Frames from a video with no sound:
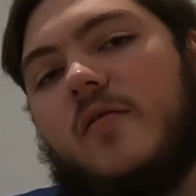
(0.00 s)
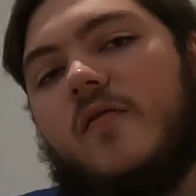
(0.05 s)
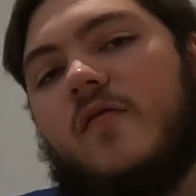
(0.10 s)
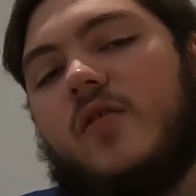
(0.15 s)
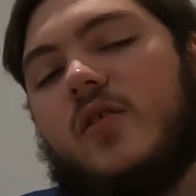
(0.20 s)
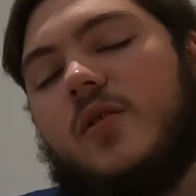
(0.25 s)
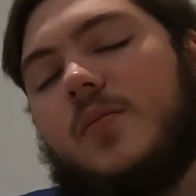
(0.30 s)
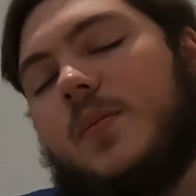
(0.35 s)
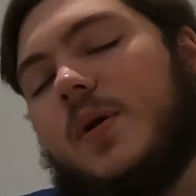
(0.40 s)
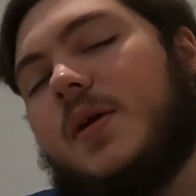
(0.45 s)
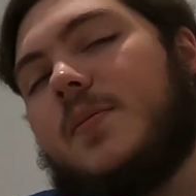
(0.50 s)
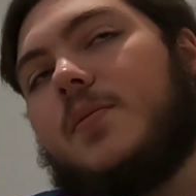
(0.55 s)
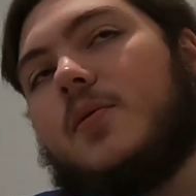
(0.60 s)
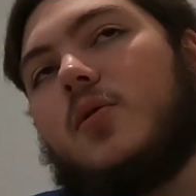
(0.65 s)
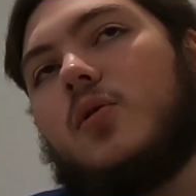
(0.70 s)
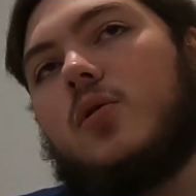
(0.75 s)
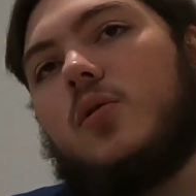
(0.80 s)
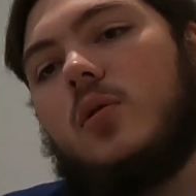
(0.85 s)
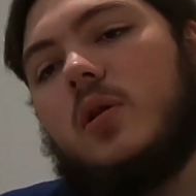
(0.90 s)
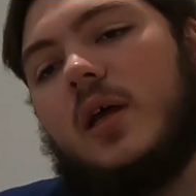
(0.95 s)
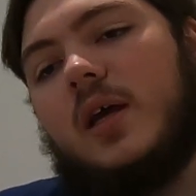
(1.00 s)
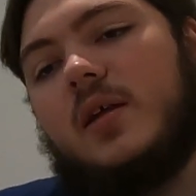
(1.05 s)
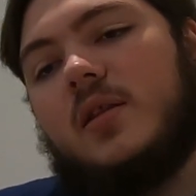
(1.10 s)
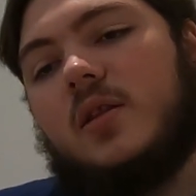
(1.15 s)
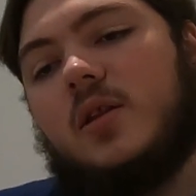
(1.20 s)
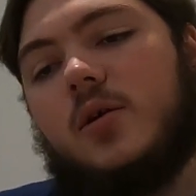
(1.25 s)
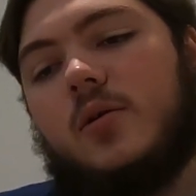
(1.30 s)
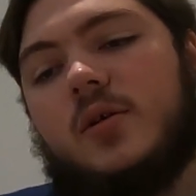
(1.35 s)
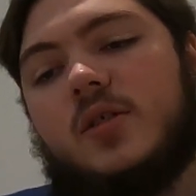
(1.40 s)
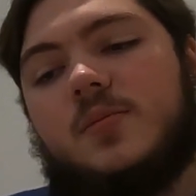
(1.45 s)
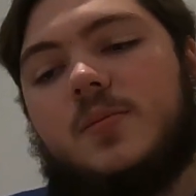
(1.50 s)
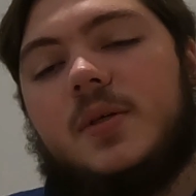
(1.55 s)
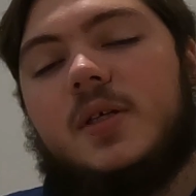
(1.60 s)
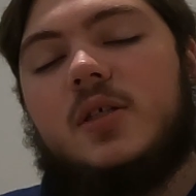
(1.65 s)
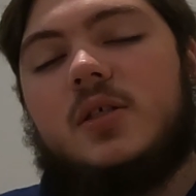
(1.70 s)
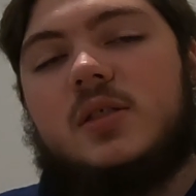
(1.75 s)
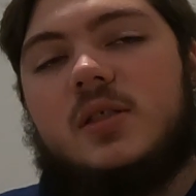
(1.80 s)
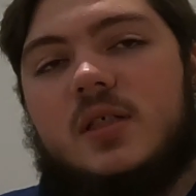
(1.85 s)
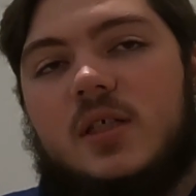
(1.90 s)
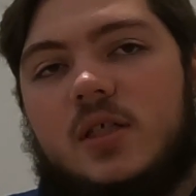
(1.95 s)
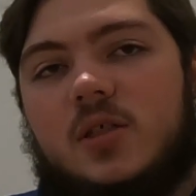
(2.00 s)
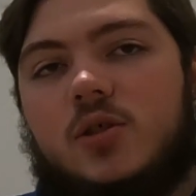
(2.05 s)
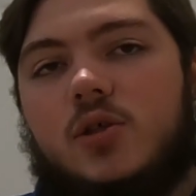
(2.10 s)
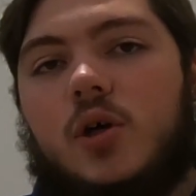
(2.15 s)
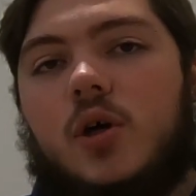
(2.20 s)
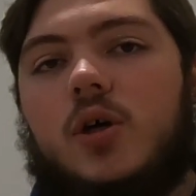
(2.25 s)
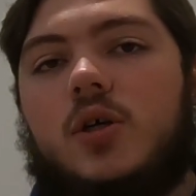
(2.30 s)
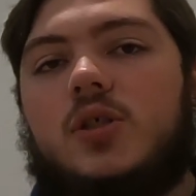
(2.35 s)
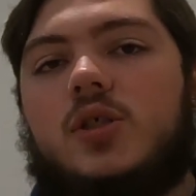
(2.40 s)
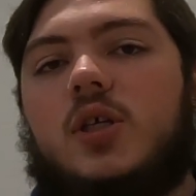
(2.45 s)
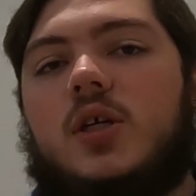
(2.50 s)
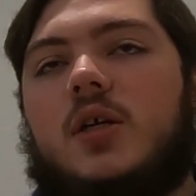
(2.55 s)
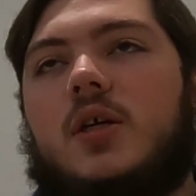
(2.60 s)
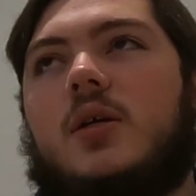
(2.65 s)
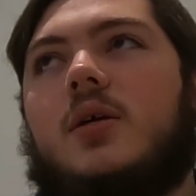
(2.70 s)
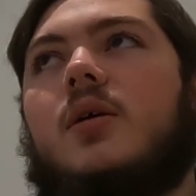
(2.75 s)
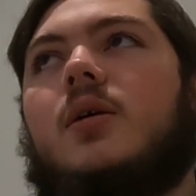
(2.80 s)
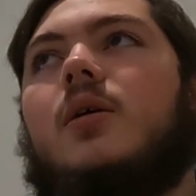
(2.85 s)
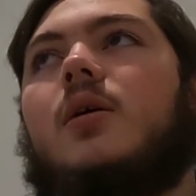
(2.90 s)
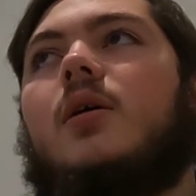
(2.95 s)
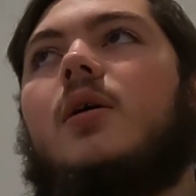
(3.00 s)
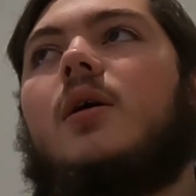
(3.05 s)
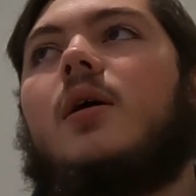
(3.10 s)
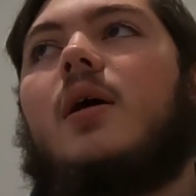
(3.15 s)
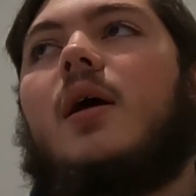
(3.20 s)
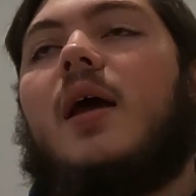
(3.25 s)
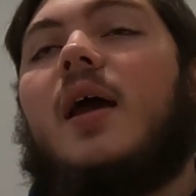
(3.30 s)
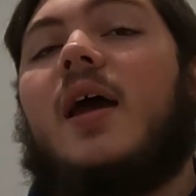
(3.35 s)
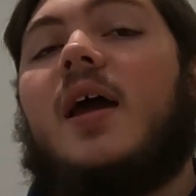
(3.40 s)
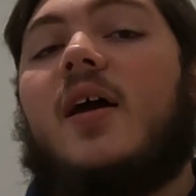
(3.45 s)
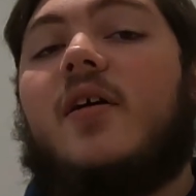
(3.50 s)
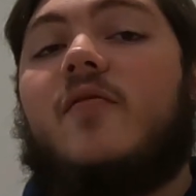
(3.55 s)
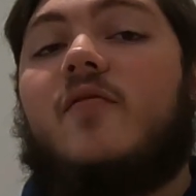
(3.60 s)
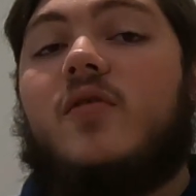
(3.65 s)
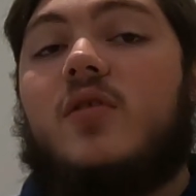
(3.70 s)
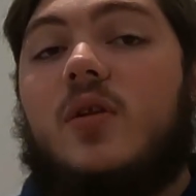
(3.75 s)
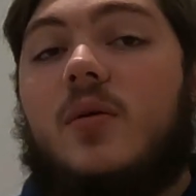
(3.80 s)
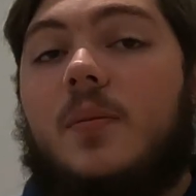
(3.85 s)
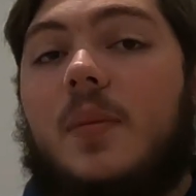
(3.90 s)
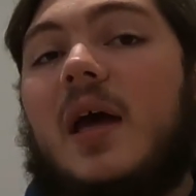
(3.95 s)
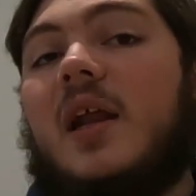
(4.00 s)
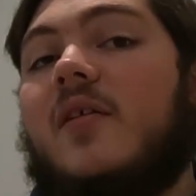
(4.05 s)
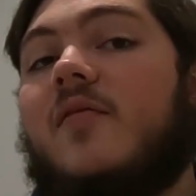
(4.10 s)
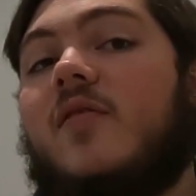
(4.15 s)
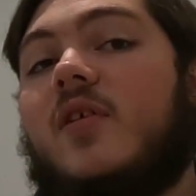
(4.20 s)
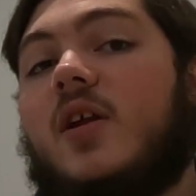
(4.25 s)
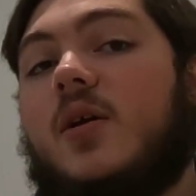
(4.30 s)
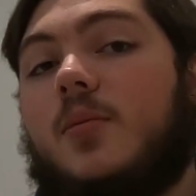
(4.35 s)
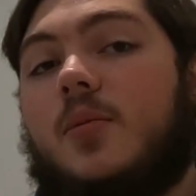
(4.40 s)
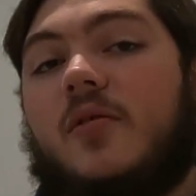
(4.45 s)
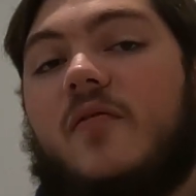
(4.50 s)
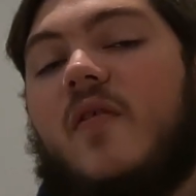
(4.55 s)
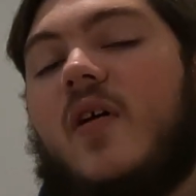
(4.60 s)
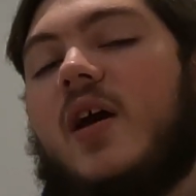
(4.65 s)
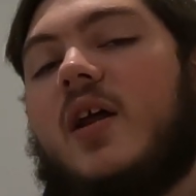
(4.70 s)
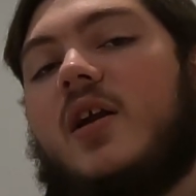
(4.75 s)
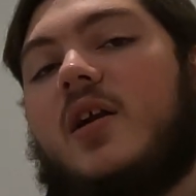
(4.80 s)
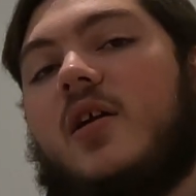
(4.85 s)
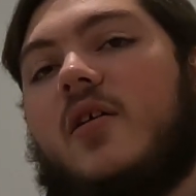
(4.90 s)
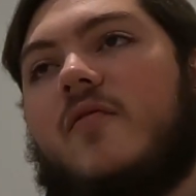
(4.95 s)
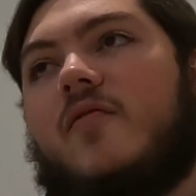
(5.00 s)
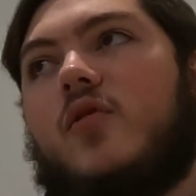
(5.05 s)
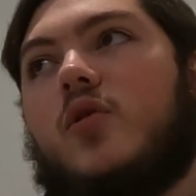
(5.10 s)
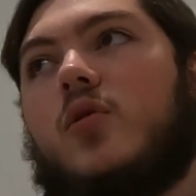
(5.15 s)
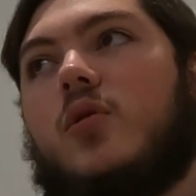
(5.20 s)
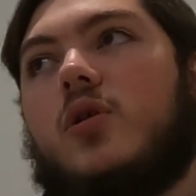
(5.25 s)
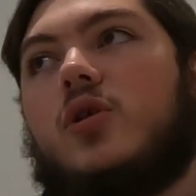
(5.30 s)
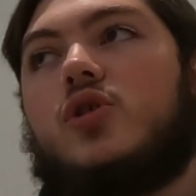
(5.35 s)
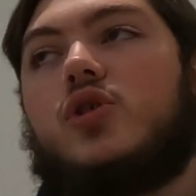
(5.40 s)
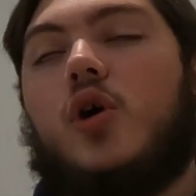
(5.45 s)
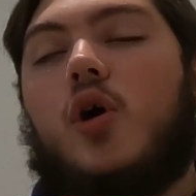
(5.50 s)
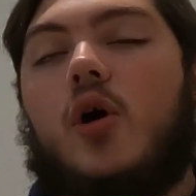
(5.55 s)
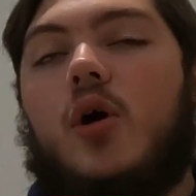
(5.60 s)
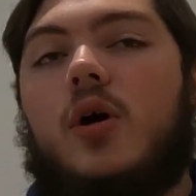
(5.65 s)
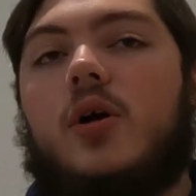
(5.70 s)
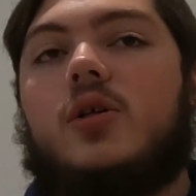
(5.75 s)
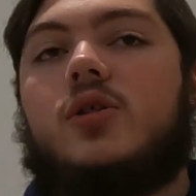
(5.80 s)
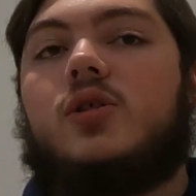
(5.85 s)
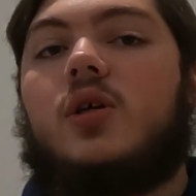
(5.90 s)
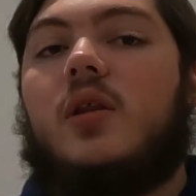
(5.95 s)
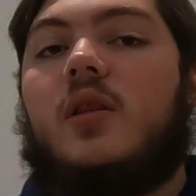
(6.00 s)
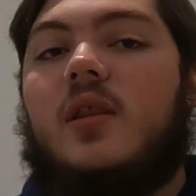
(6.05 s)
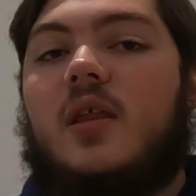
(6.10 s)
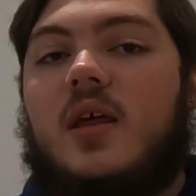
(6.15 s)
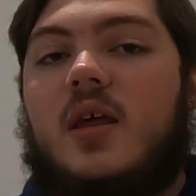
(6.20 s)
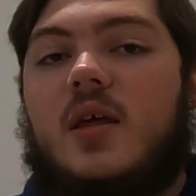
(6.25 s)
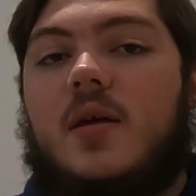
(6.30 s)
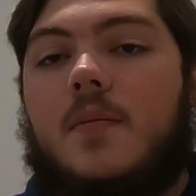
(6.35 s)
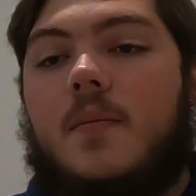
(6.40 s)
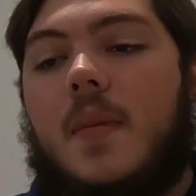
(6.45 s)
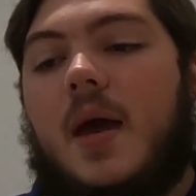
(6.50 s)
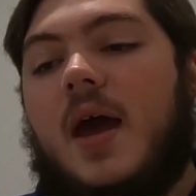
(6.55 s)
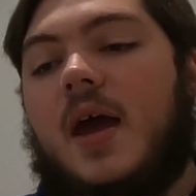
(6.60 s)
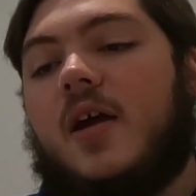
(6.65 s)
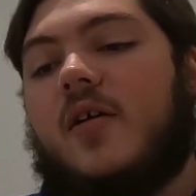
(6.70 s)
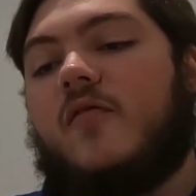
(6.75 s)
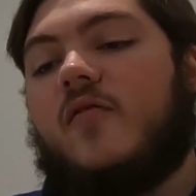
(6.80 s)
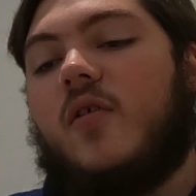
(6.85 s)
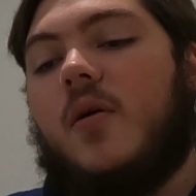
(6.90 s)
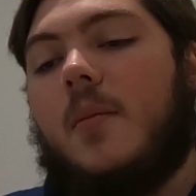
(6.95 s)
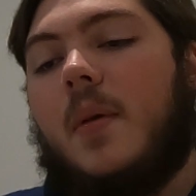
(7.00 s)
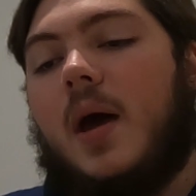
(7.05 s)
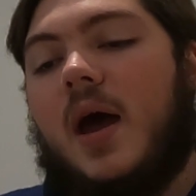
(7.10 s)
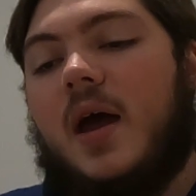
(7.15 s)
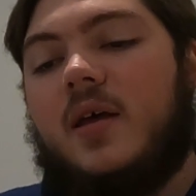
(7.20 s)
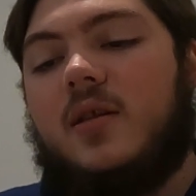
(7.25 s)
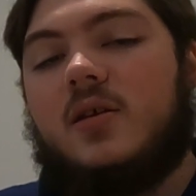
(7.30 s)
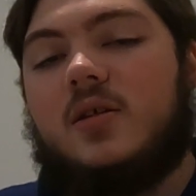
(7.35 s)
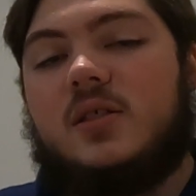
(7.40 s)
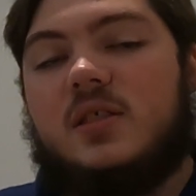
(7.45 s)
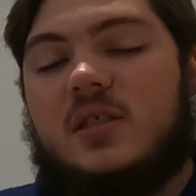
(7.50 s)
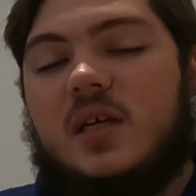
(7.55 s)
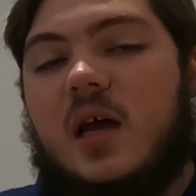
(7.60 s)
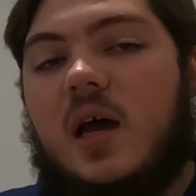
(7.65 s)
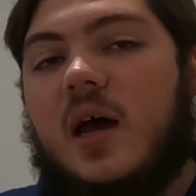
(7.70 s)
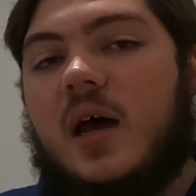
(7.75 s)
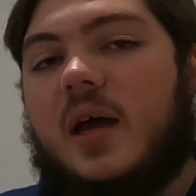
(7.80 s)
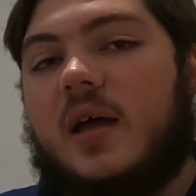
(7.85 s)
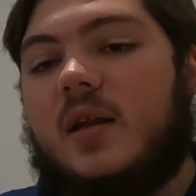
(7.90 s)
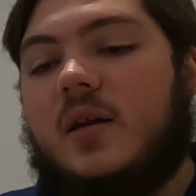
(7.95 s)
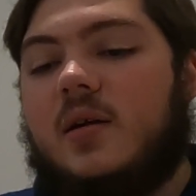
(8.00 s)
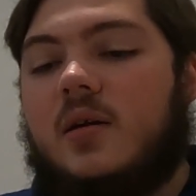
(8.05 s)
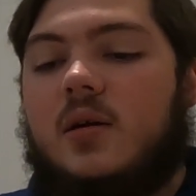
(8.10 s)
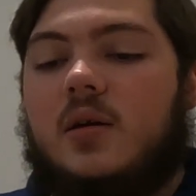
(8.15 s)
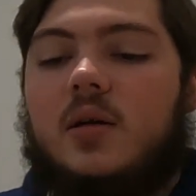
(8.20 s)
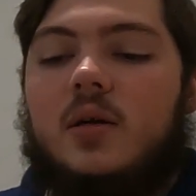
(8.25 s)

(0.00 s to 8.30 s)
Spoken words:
for the people who like the USB-C charging, and for the benefit it provided of you could charge the Mac from either side,